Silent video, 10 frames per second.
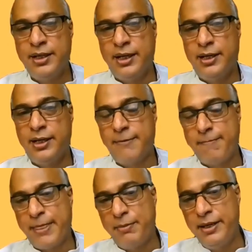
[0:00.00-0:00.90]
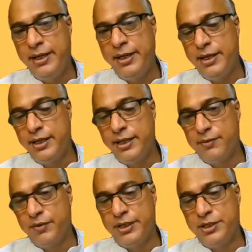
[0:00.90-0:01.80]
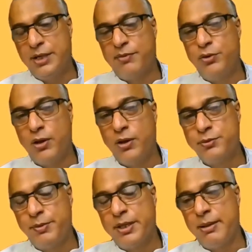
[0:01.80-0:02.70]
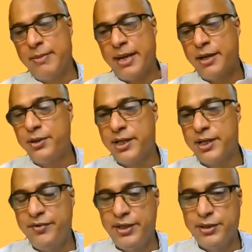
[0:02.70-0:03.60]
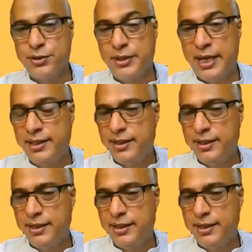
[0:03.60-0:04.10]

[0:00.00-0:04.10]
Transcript: that money in the shape of dollars will be coming back to the country. So that